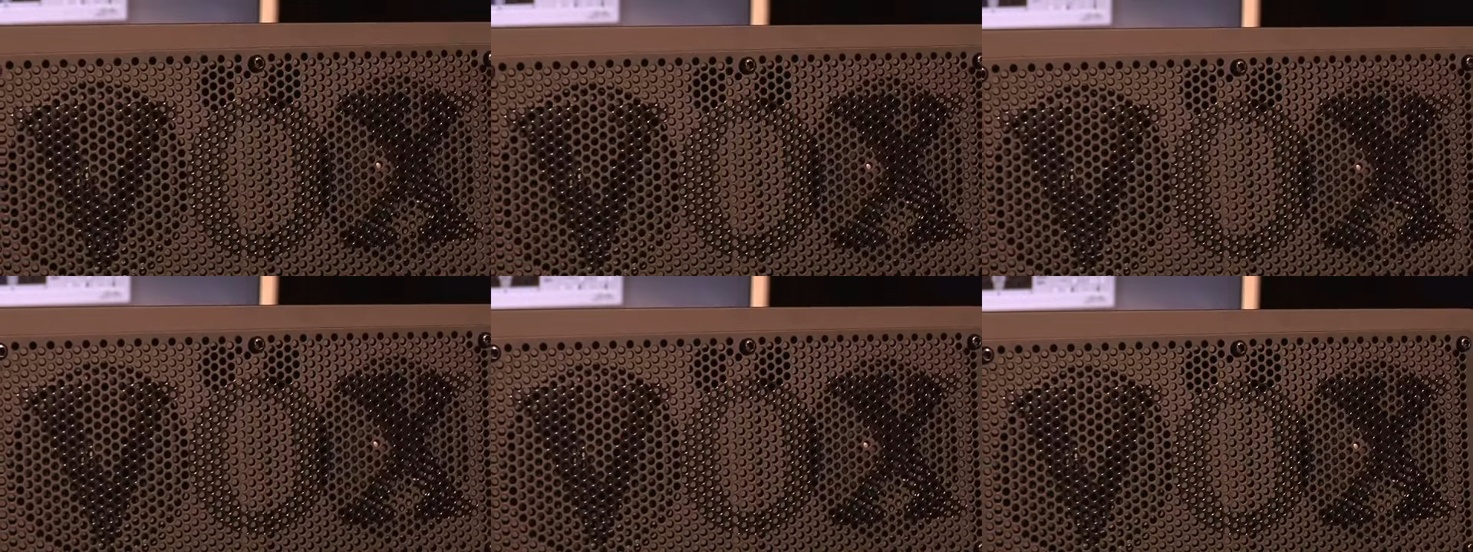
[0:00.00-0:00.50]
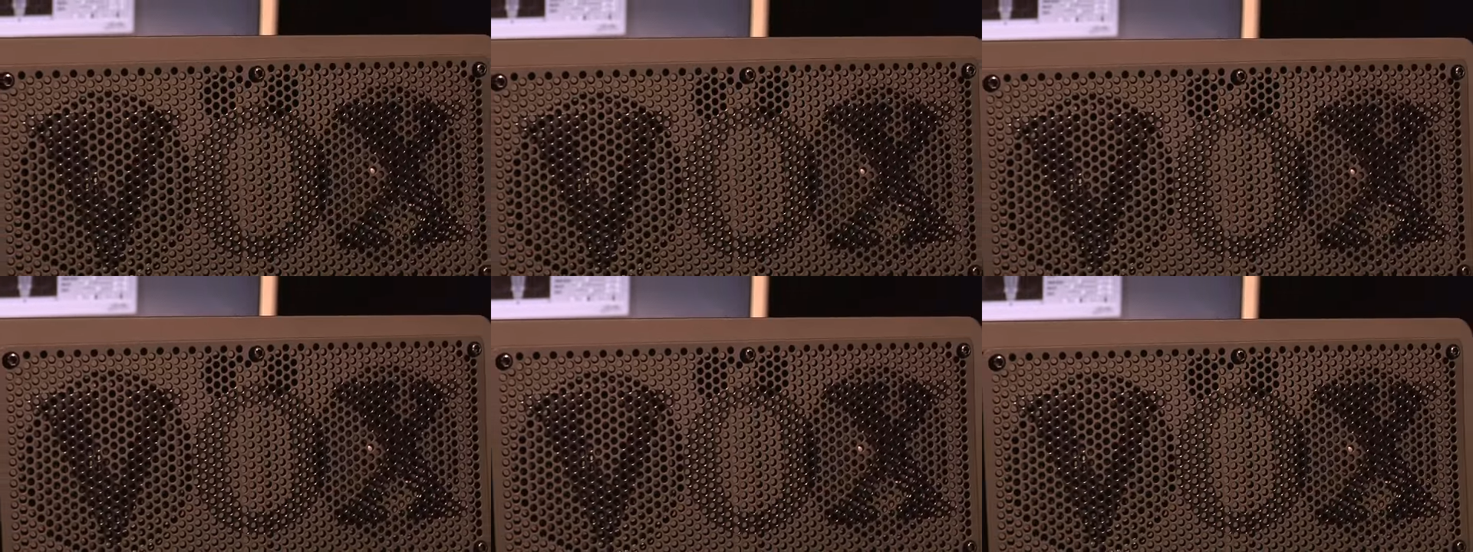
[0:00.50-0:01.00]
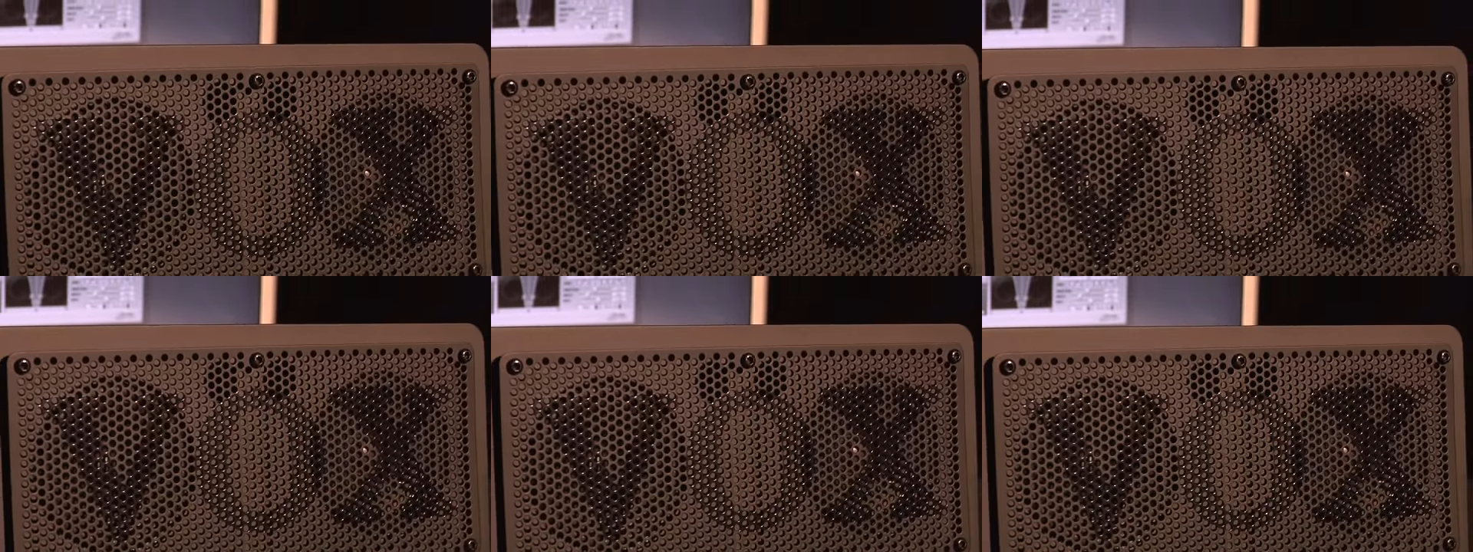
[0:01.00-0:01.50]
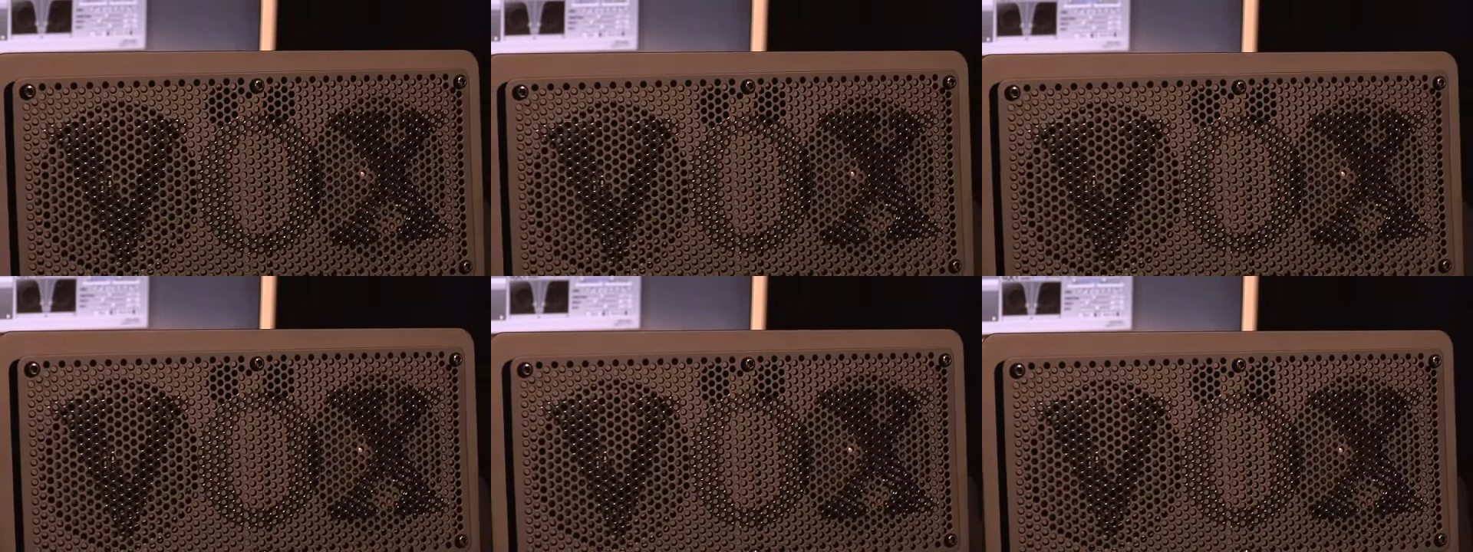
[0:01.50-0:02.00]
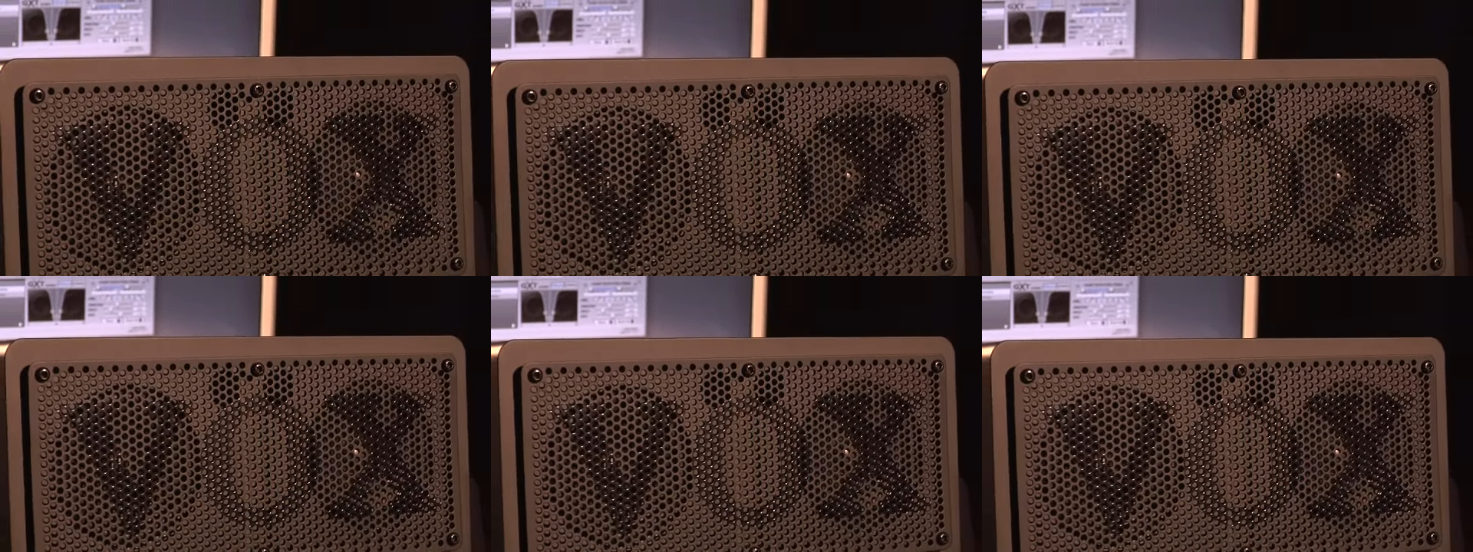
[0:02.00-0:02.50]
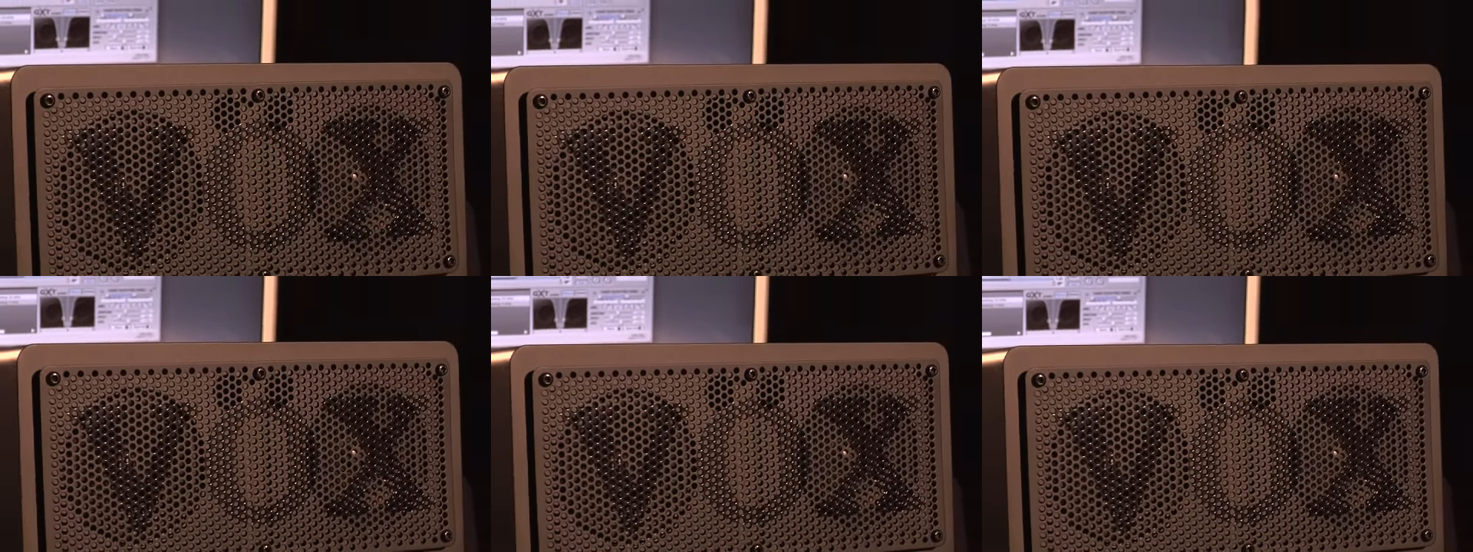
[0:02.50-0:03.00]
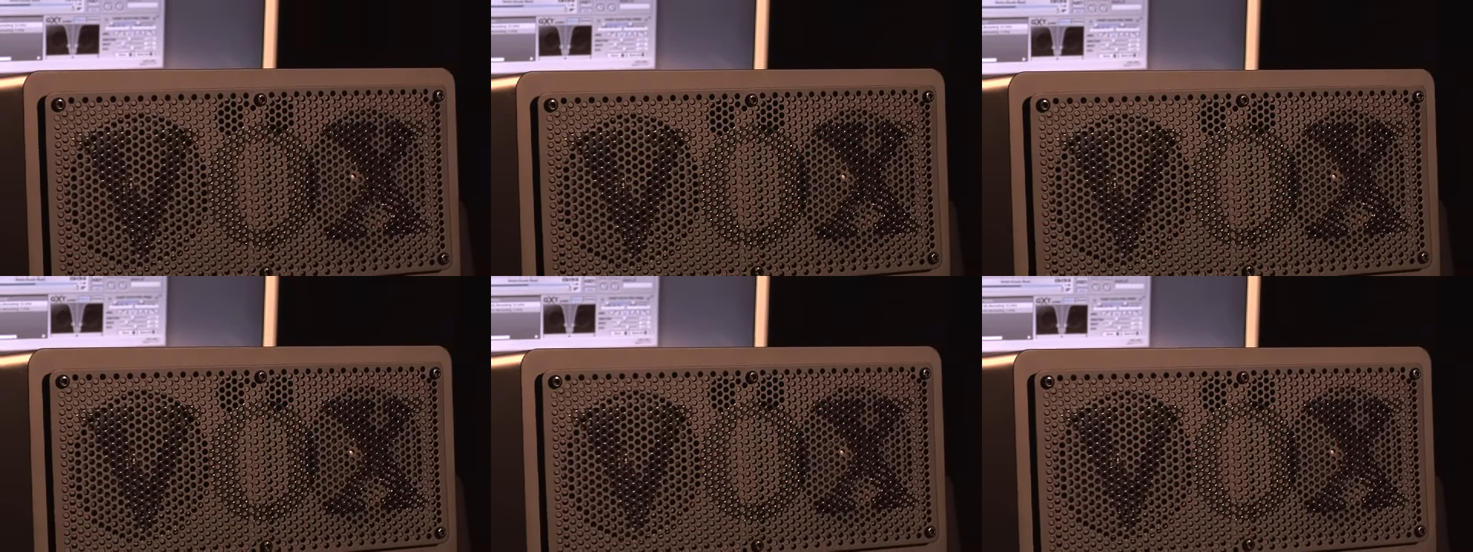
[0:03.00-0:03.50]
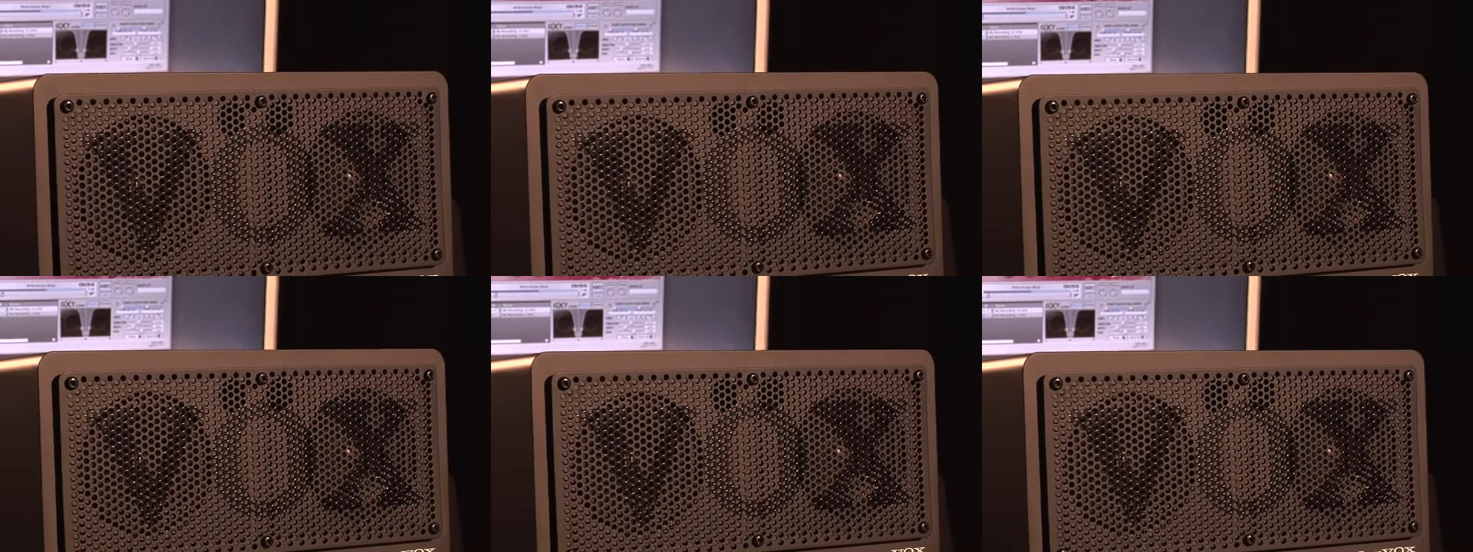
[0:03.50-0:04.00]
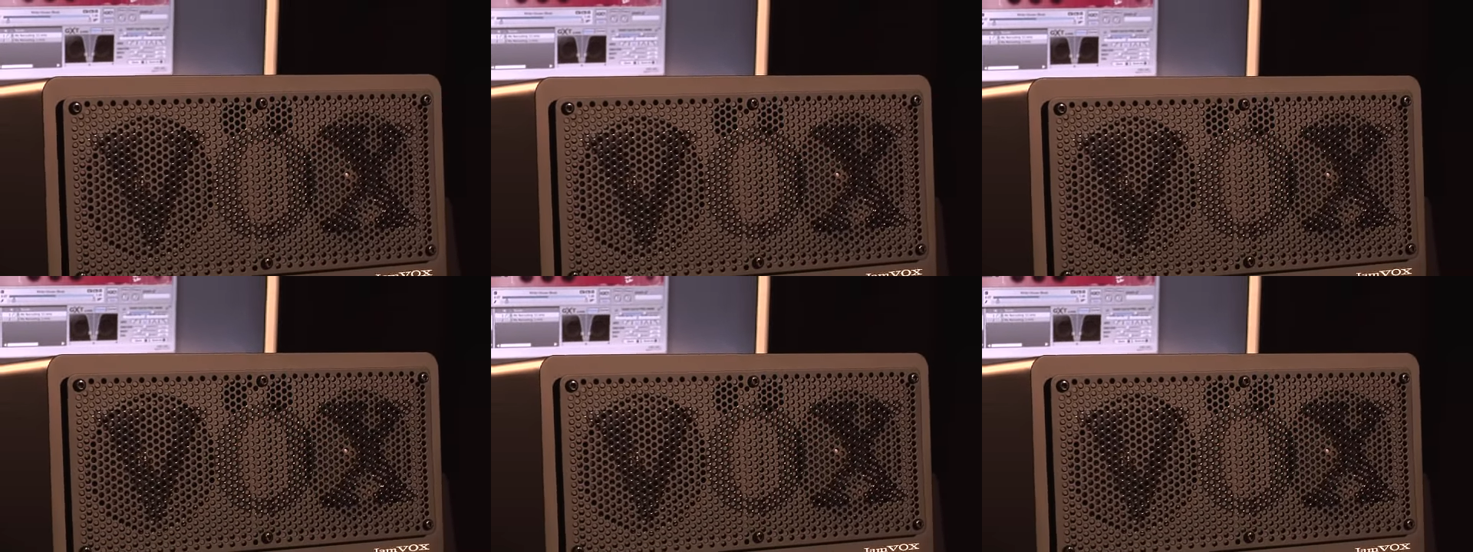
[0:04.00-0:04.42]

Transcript: Nobody's mouth can be seen.